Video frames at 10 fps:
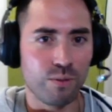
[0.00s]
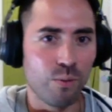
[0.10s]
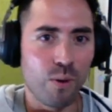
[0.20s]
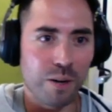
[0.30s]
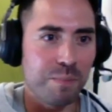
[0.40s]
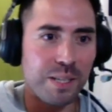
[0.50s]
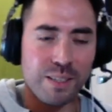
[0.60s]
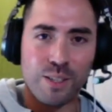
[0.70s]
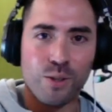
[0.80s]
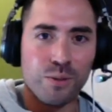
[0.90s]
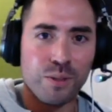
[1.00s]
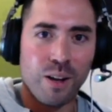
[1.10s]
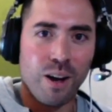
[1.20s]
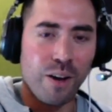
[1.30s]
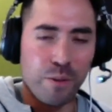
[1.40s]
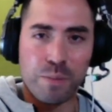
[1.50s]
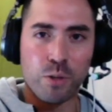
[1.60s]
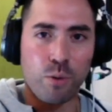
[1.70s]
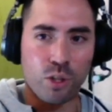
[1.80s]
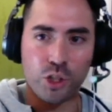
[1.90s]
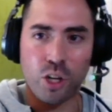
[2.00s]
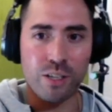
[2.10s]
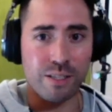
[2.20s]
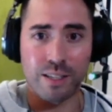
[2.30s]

you want to be, you know, on the Billboard charts.